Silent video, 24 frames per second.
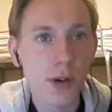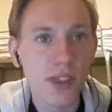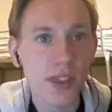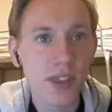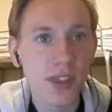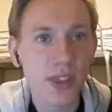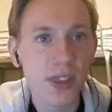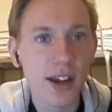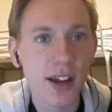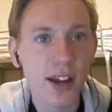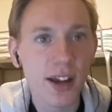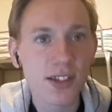
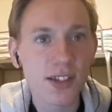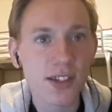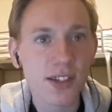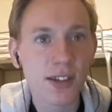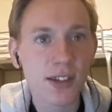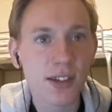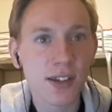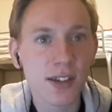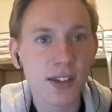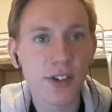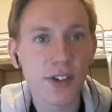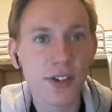there
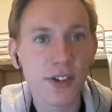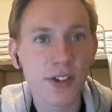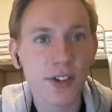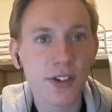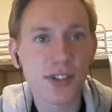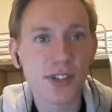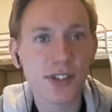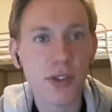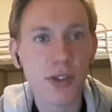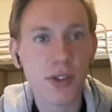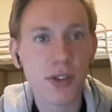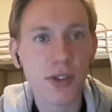to the
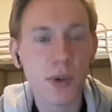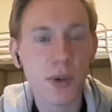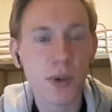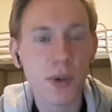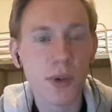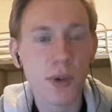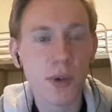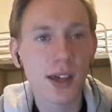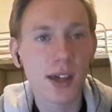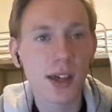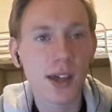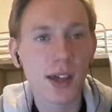nearest
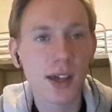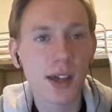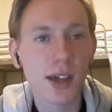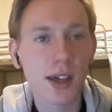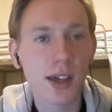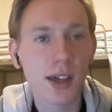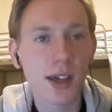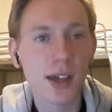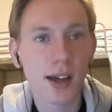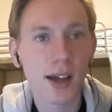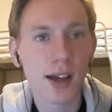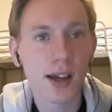earthquake,
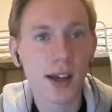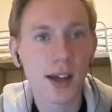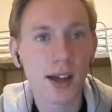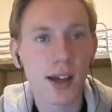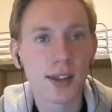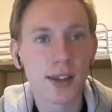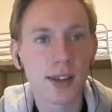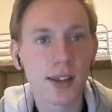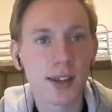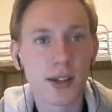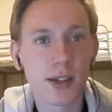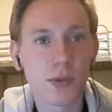
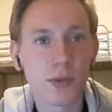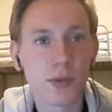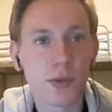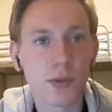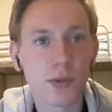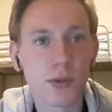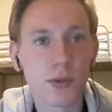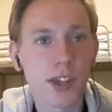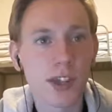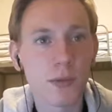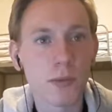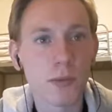and then we
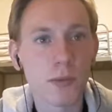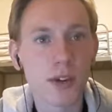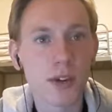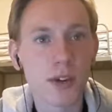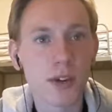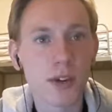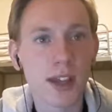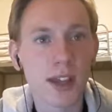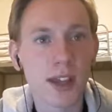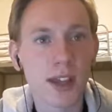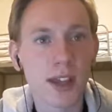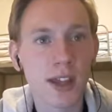just keep
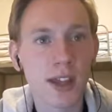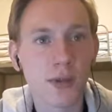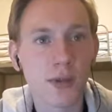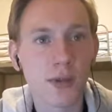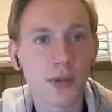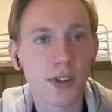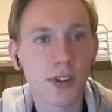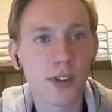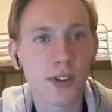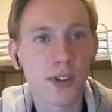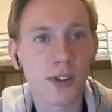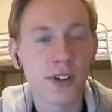doing that for
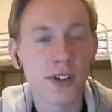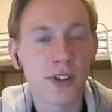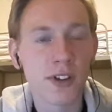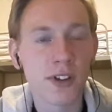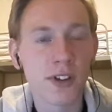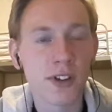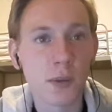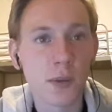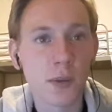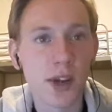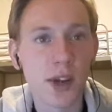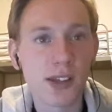all of the
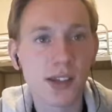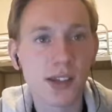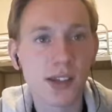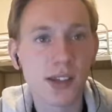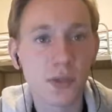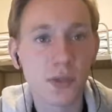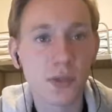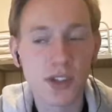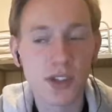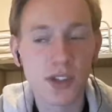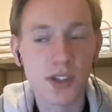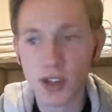earthquakes, and
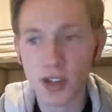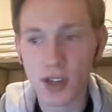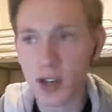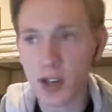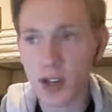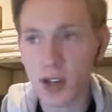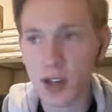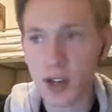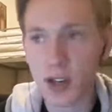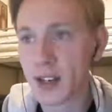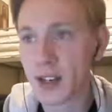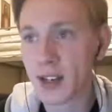we just
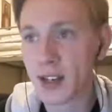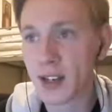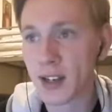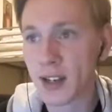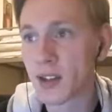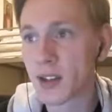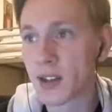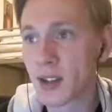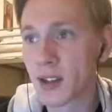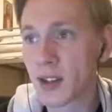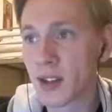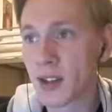gotta write down
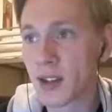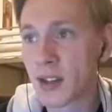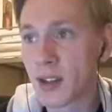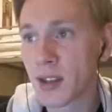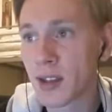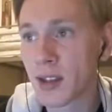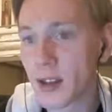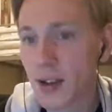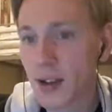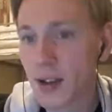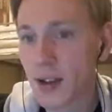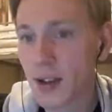in the
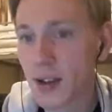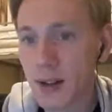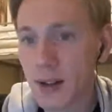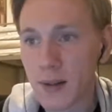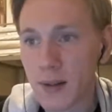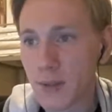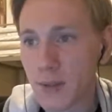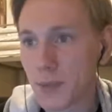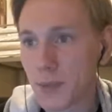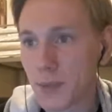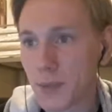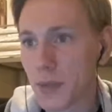
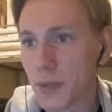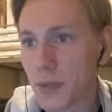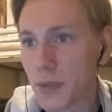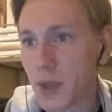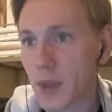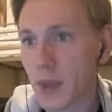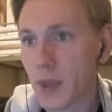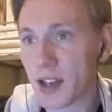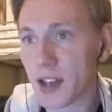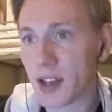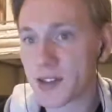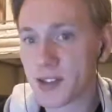
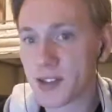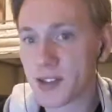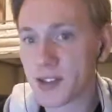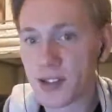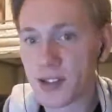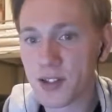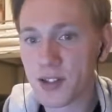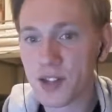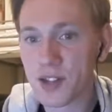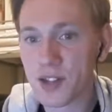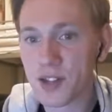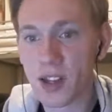
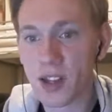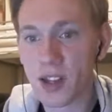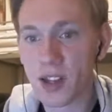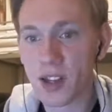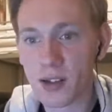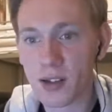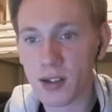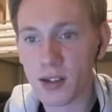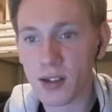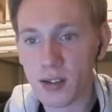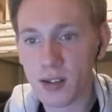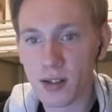Excel sheet.